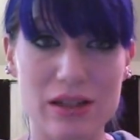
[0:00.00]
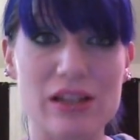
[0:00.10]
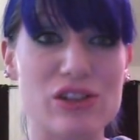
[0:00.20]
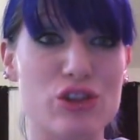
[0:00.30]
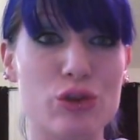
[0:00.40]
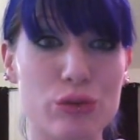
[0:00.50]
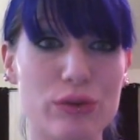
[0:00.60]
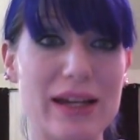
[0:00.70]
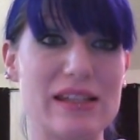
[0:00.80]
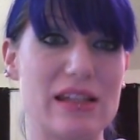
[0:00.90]
it's
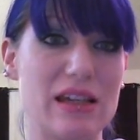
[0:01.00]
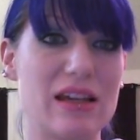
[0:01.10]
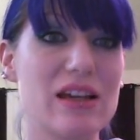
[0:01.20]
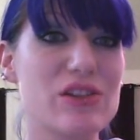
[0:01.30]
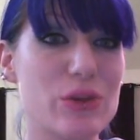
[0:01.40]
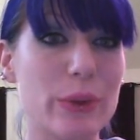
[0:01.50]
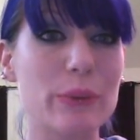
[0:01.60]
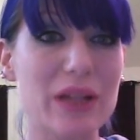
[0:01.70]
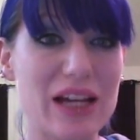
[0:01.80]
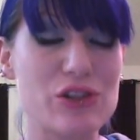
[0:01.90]
crazy. So it
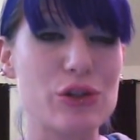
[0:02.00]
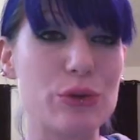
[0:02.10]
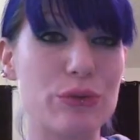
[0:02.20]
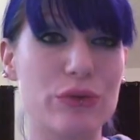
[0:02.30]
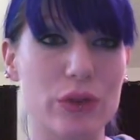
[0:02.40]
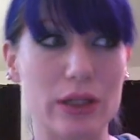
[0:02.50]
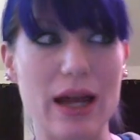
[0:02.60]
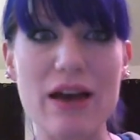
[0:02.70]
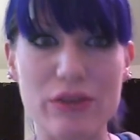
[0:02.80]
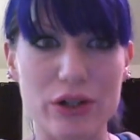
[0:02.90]
will last you
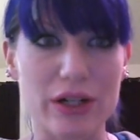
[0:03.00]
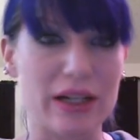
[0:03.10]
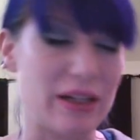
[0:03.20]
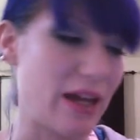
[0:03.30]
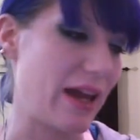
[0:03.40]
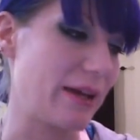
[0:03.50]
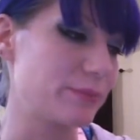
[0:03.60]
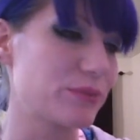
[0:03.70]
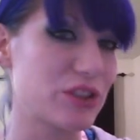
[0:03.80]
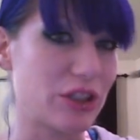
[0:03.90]
forever in a day.
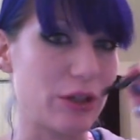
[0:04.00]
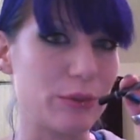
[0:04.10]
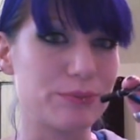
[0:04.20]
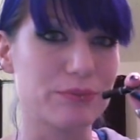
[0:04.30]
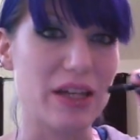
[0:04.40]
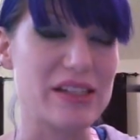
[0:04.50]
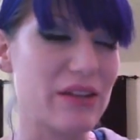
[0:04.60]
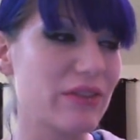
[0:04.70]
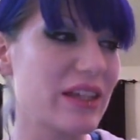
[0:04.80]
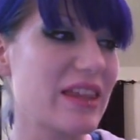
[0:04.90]
So I
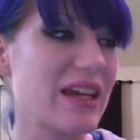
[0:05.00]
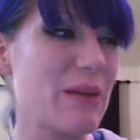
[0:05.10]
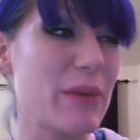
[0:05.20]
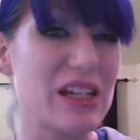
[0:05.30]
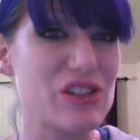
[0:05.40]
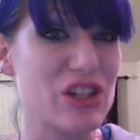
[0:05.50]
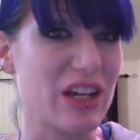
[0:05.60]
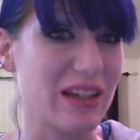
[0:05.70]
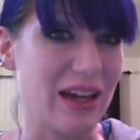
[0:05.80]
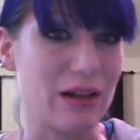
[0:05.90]
definitely think I might
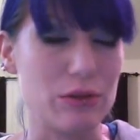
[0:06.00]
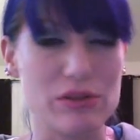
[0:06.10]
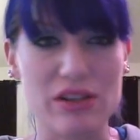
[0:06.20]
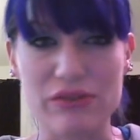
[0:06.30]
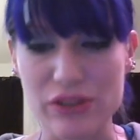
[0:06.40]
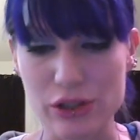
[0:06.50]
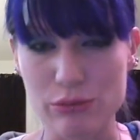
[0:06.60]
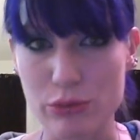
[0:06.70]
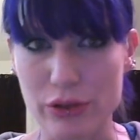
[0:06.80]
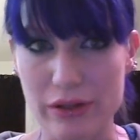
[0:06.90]
check out a few
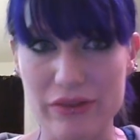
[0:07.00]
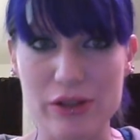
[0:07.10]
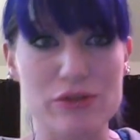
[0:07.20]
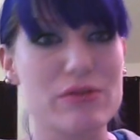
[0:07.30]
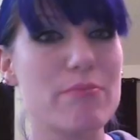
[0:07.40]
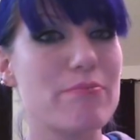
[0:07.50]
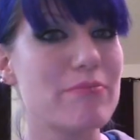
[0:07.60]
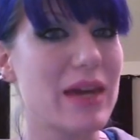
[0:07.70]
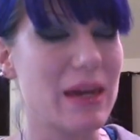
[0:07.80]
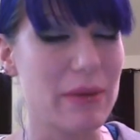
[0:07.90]
more of those,
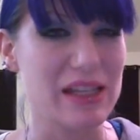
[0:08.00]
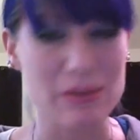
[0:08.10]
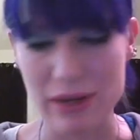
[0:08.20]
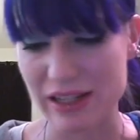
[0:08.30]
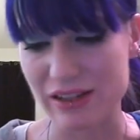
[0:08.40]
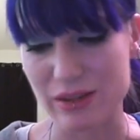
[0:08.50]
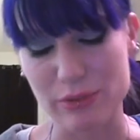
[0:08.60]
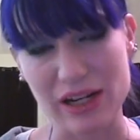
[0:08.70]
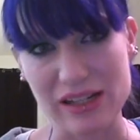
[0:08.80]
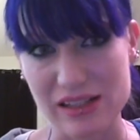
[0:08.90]
maybe depending on the
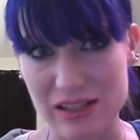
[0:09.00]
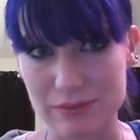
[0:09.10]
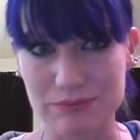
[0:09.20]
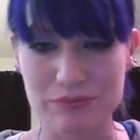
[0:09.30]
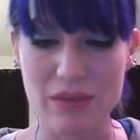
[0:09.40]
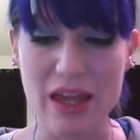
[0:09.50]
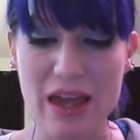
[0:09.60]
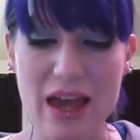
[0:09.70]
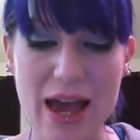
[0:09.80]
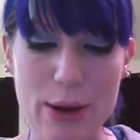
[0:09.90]
price and
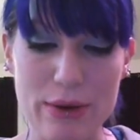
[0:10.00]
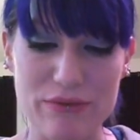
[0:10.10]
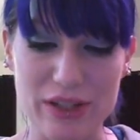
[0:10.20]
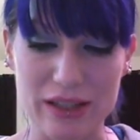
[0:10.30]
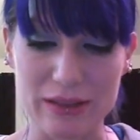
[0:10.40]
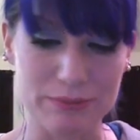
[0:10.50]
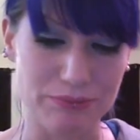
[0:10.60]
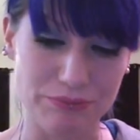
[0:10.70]
how I'm feeling.